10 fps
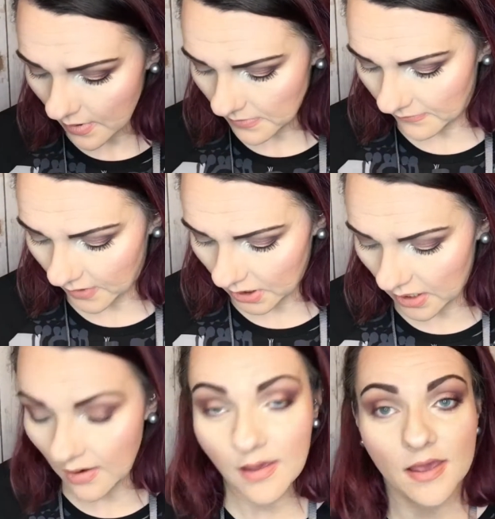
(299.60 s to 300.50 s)
I'm even
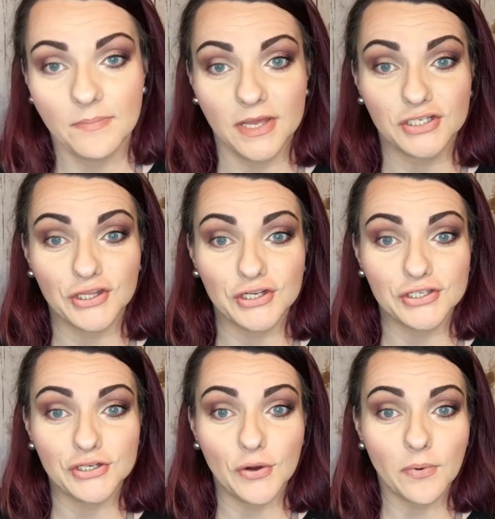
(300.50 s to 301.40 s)
gonna make sure
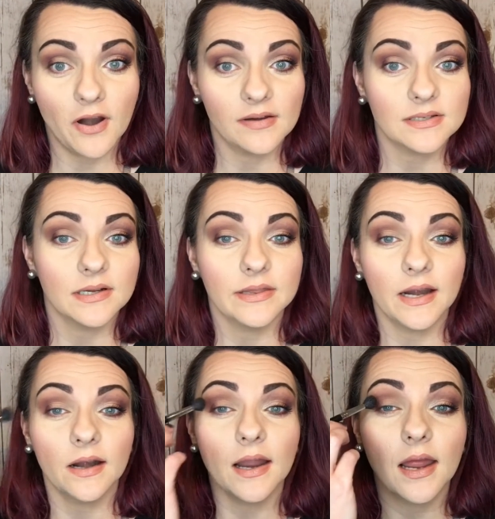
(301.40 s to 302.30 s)
there's no product on
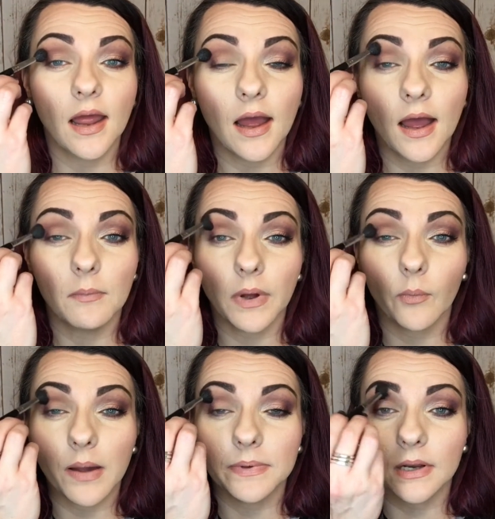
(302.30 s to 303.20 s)
there by
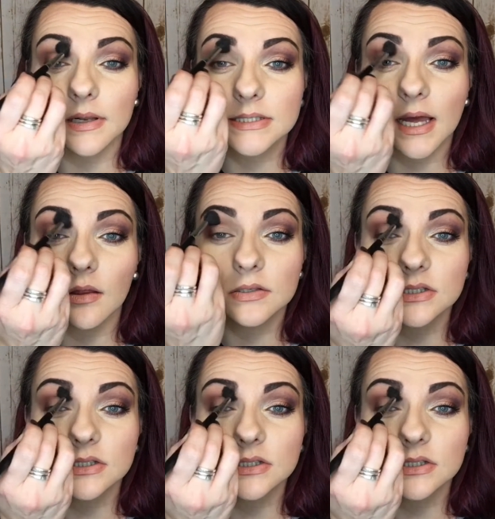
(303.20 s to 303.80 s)
wiping it on a towel and